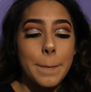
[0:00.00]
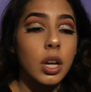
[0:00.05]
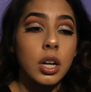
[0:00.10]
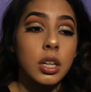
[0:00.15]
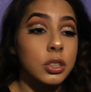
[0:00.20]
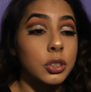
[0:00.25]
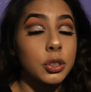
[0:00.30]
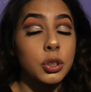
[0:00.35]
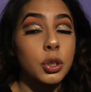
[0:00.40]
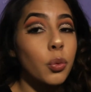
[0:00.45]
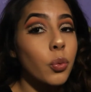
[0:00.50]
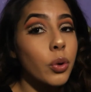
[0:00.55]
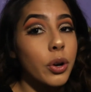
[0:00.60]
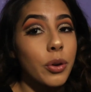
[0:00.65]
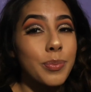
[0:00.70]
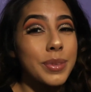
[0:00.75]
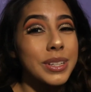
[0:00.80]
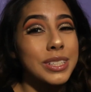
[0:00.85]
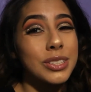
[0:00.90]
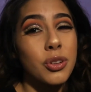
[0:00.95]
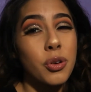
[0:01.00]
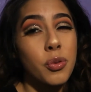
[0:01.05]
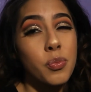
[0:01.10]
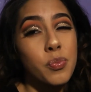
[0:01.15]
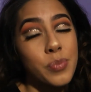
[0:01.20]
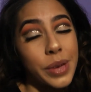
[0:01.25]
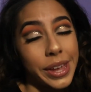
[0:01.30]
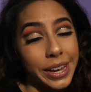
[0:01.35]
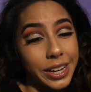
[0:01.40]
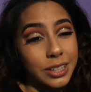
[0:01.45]
because you don't want to miss no
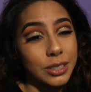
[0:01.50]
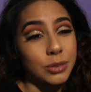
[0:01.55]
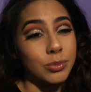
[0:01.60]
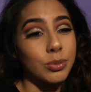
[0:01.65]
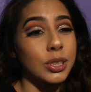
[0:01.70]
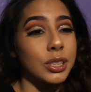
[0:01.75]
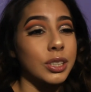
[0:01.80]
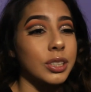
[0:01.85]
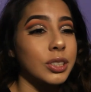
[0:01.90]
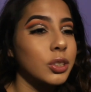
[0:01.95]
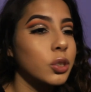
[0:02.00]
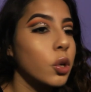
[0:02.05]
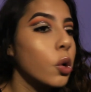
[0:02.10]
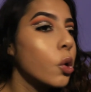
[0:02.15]
makeup looks